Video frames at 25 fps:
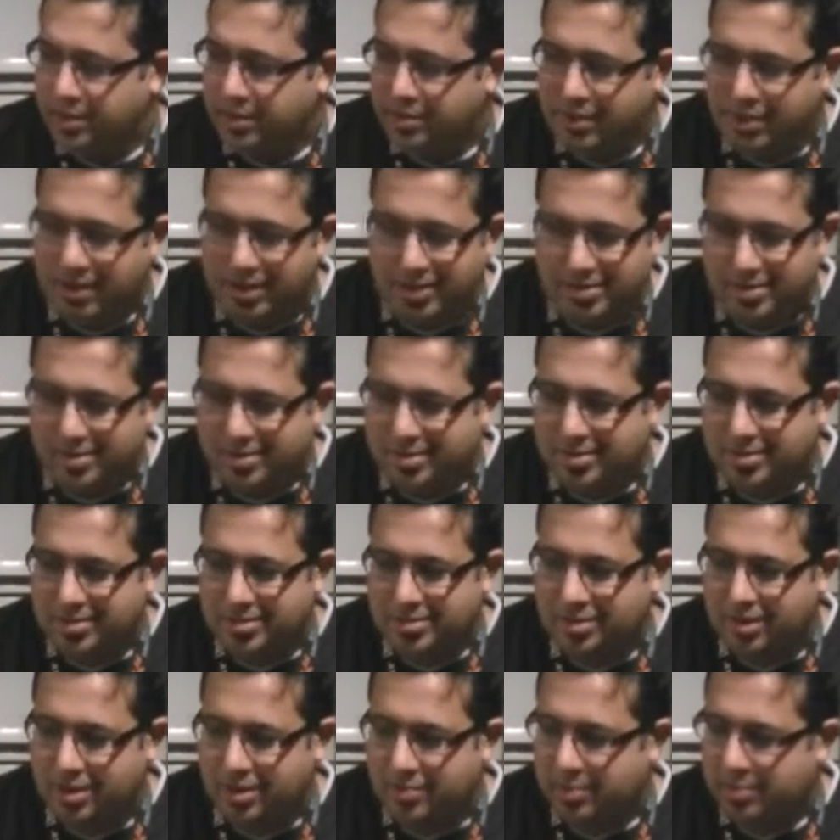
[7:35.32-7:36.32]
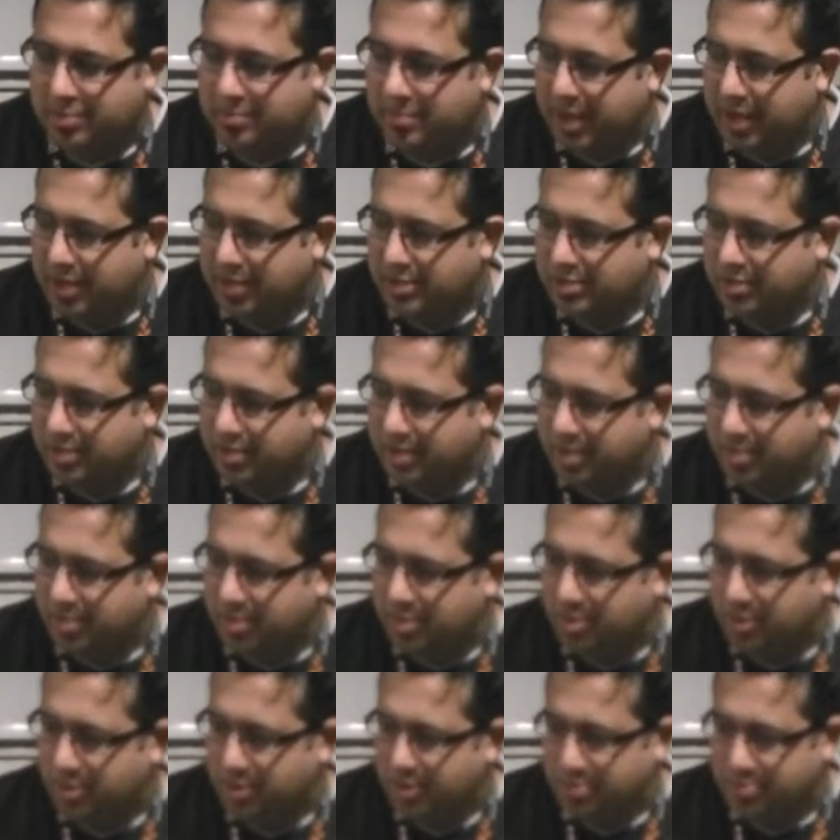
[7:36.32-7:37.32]
This, this time the batch that I
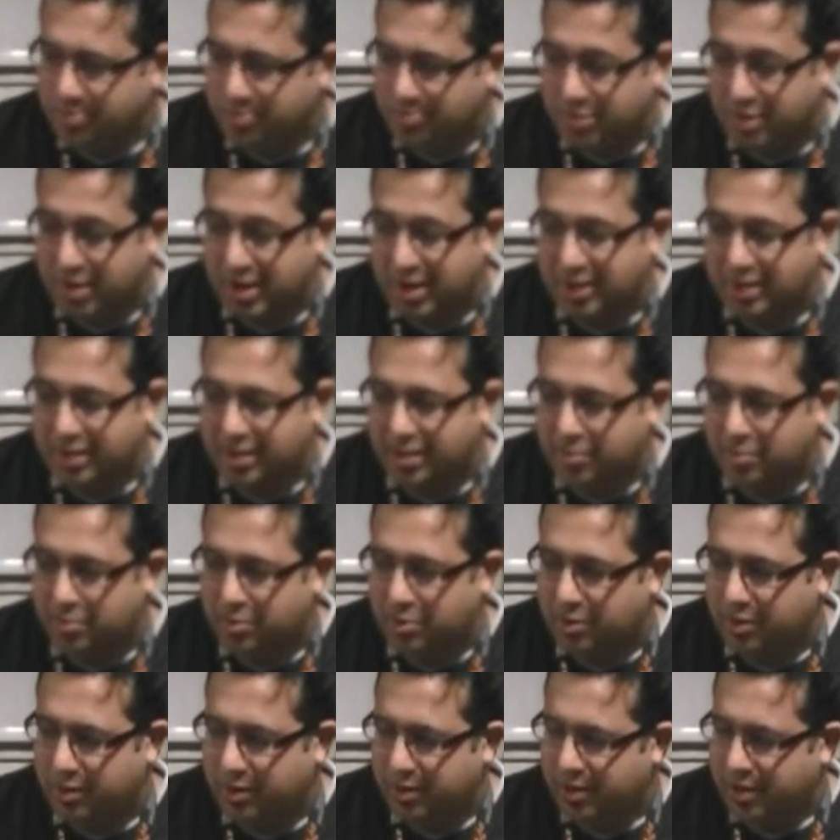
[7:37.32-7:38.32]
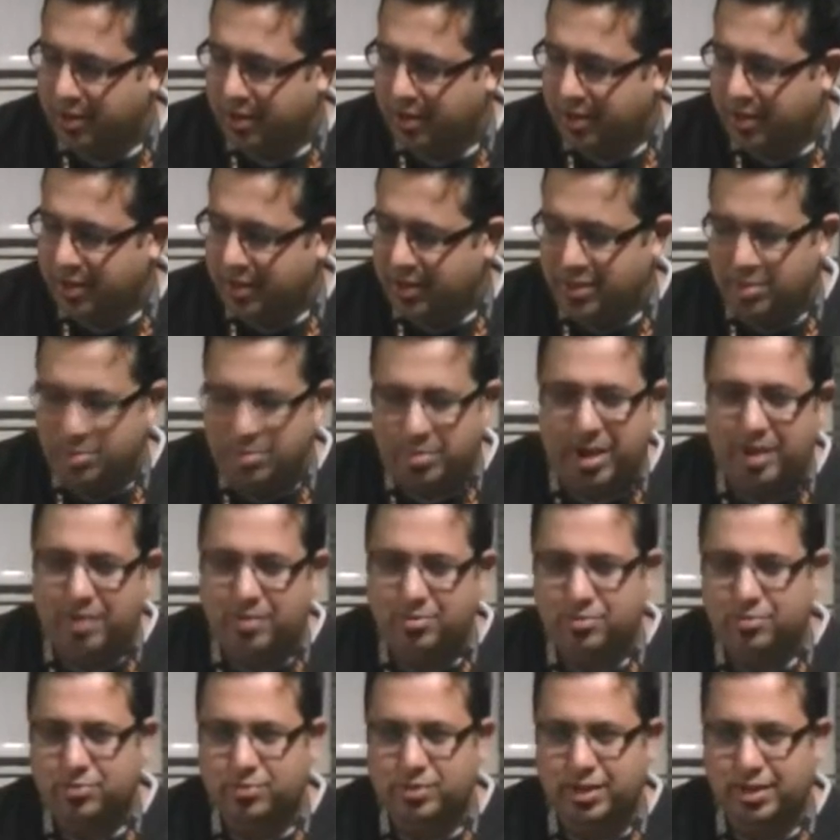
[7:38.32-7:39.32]
bought, the brand that I bought, the
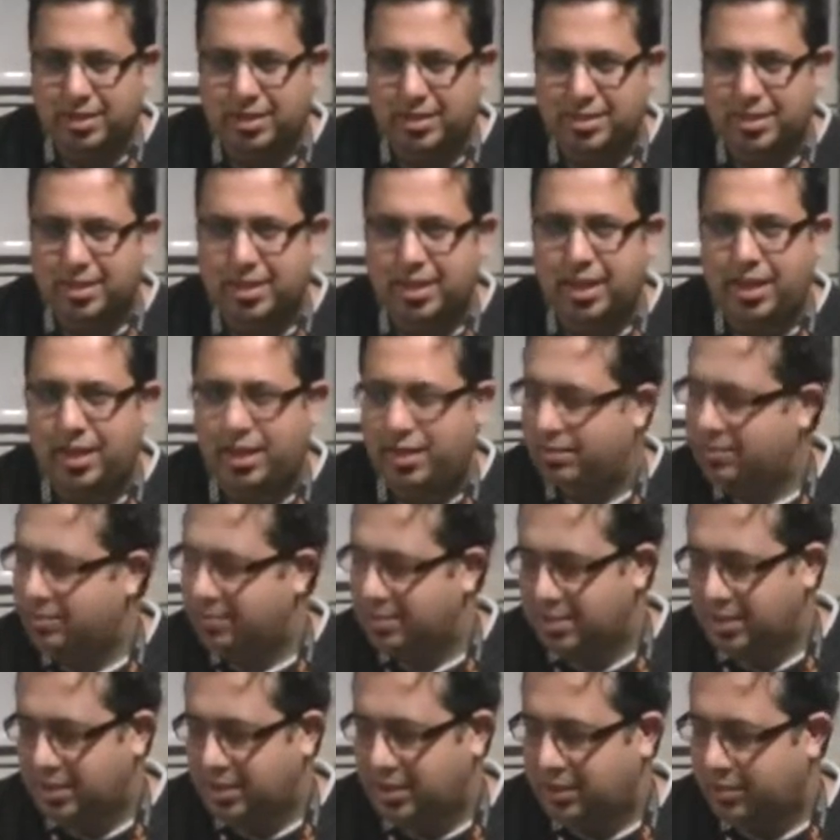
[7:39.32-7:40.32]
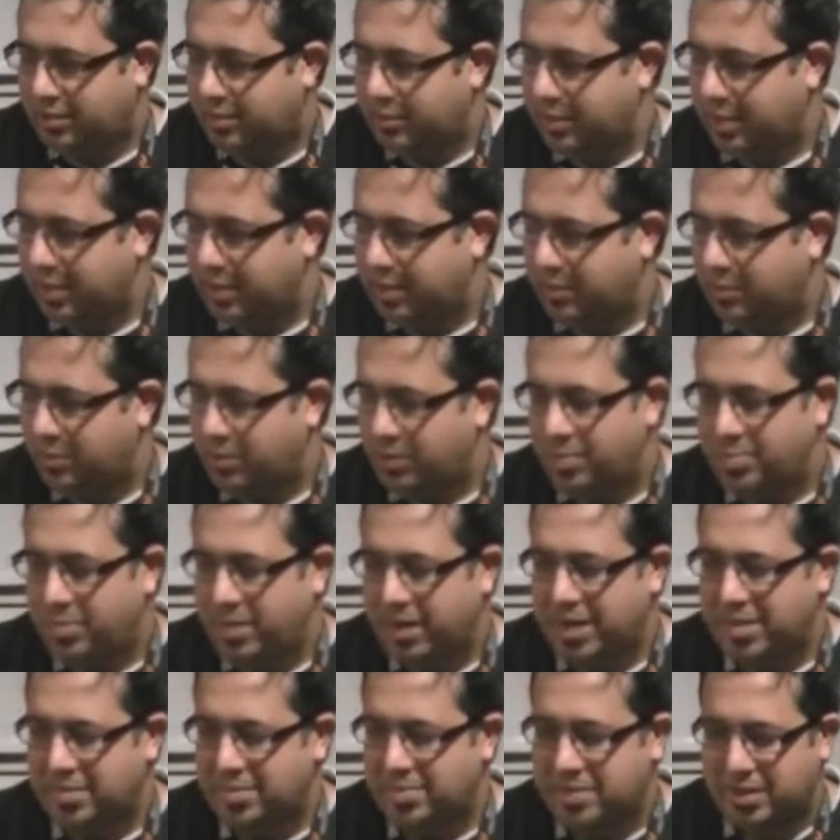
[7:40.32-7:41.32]
paint was really sticky. It was still acrylic
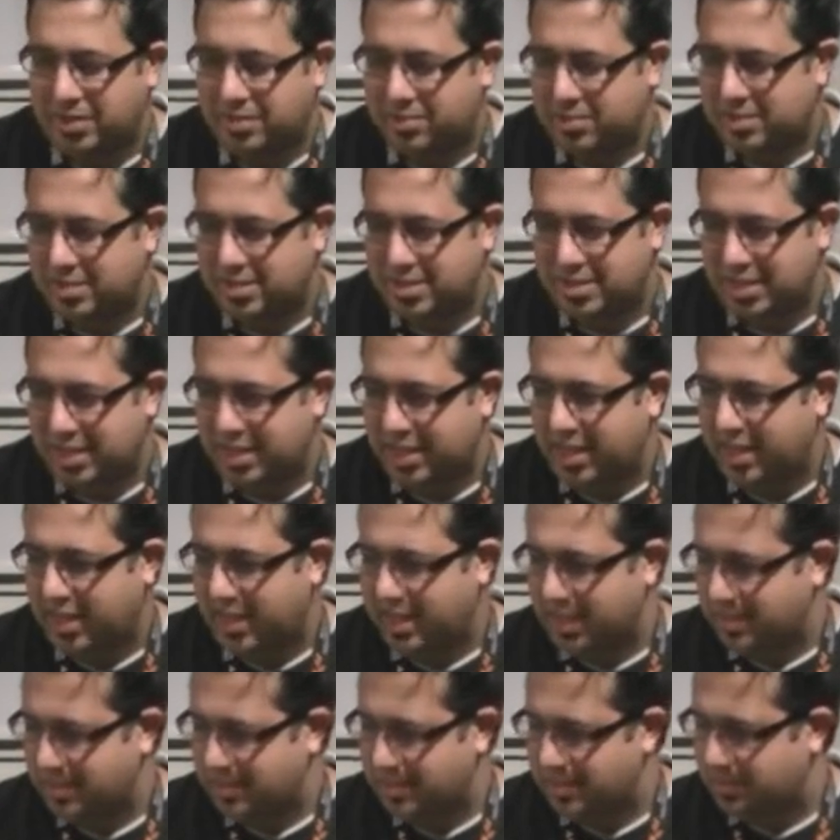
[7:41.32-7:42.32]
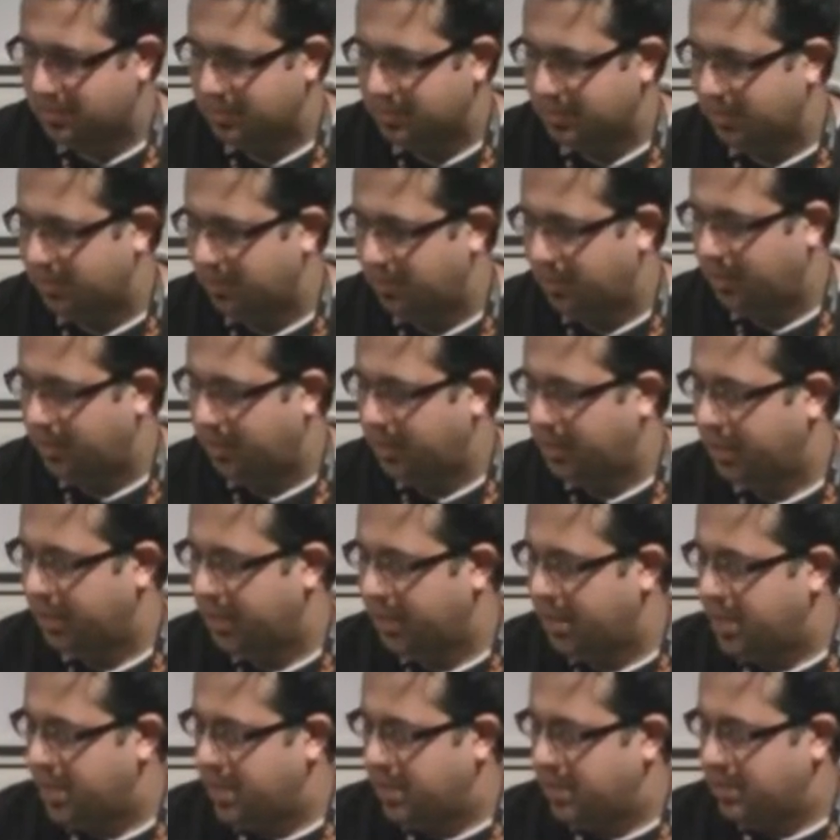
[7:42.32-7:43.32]
water-based, but it was sticky and it just wouldn't work.
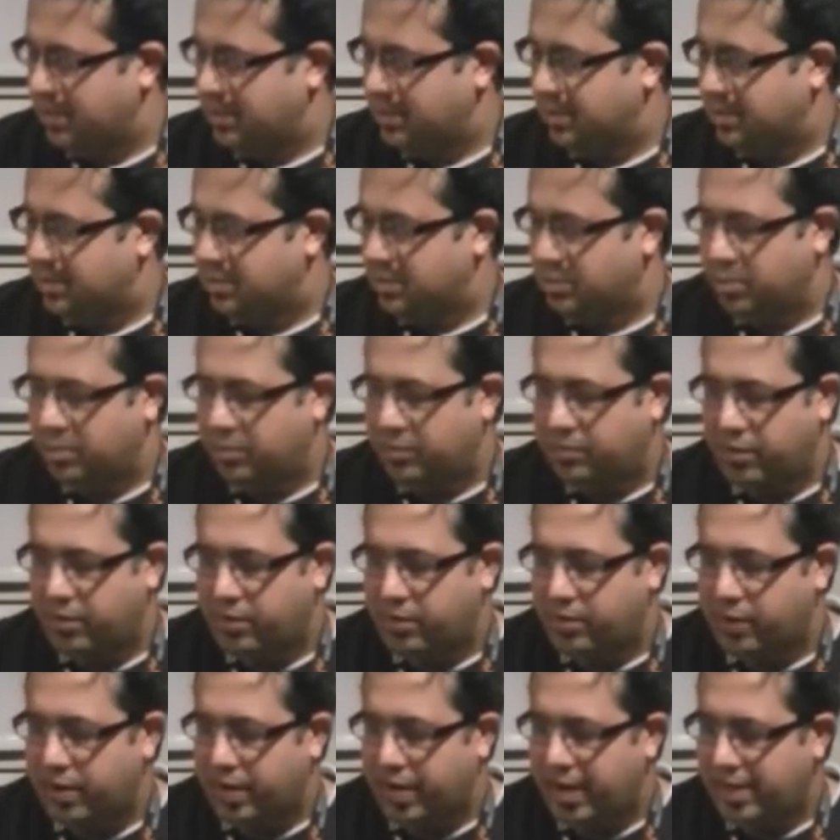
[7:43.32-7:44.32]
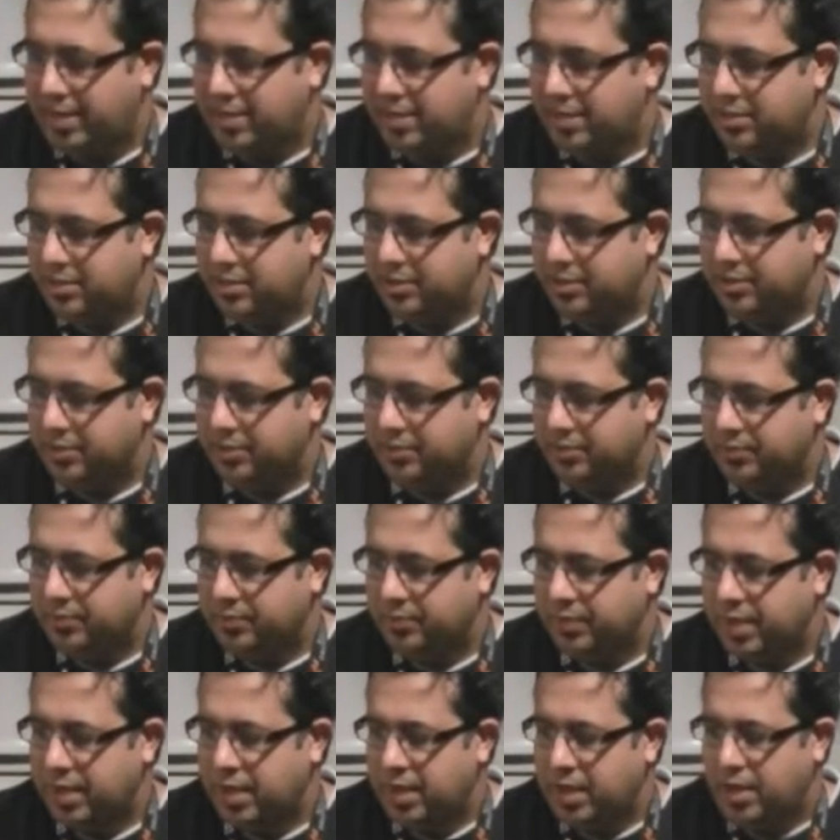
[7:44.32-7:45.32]
So it took me forever. I had to,
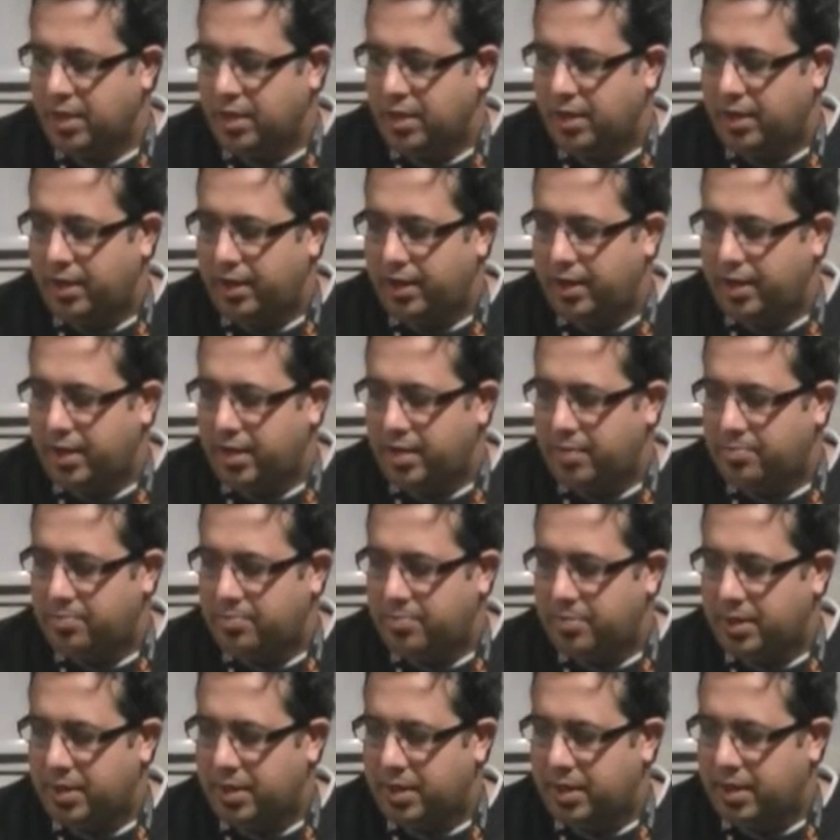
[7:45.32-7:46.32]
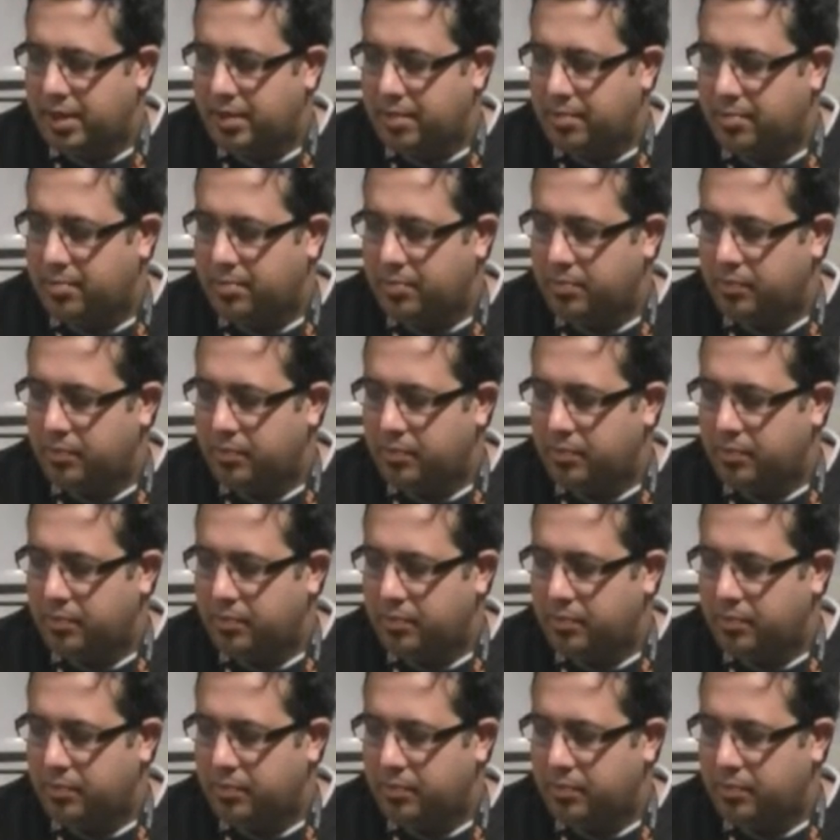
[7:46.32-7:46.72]
I ended up uh,